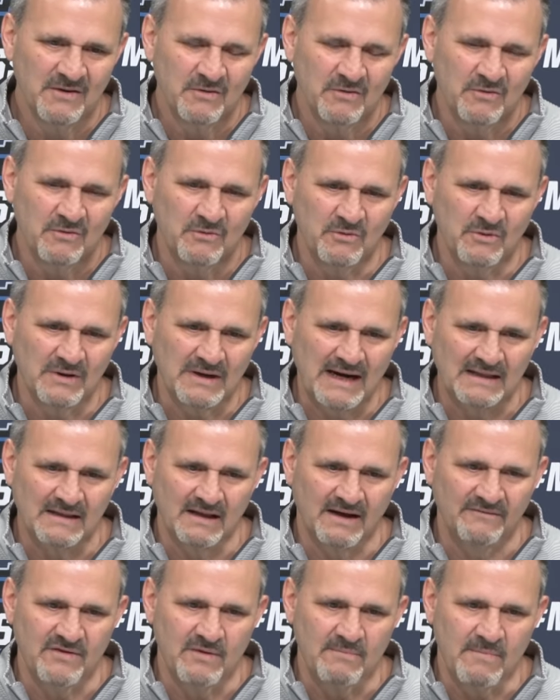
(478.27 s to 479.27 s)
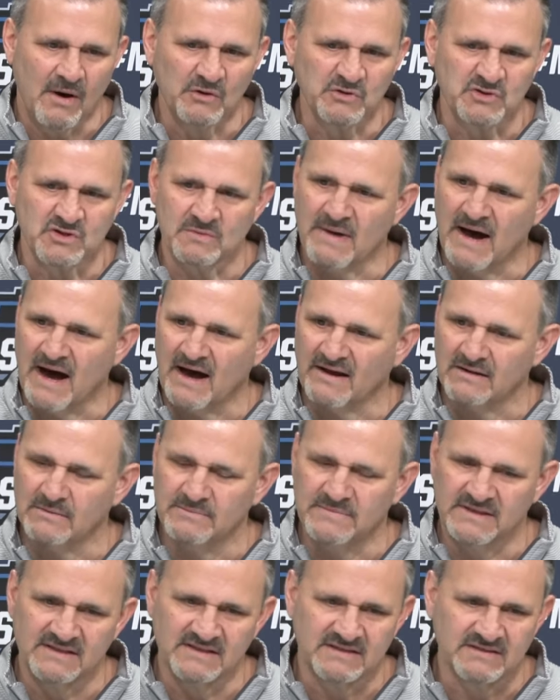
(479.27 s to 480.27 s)
What I love the most about him
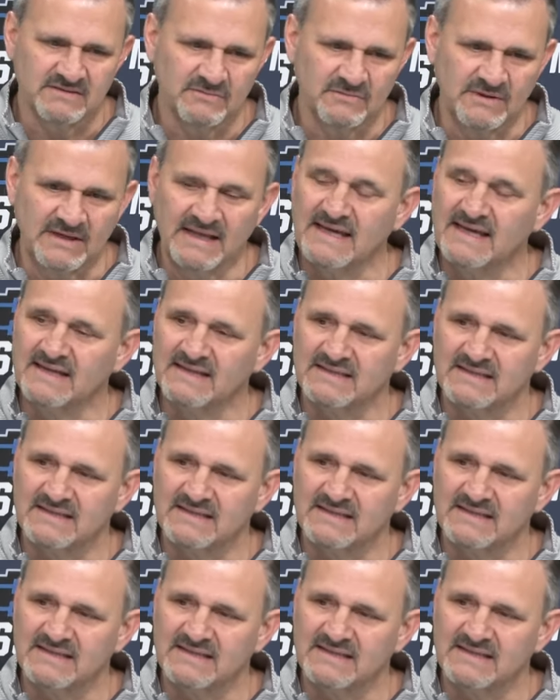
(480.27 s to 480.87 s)
is when he gets